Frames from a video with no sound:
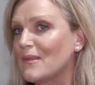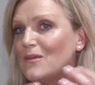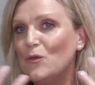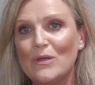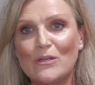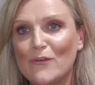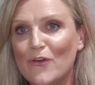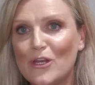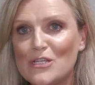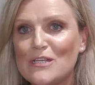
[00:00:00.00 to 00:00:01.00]
your window
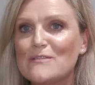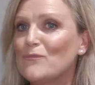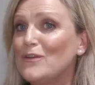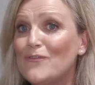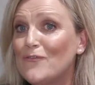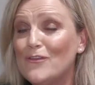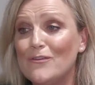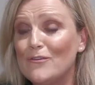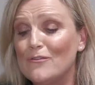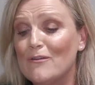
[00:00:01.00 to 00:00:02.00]
furnishings, if
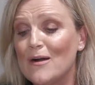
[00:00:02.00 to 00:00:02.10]
you're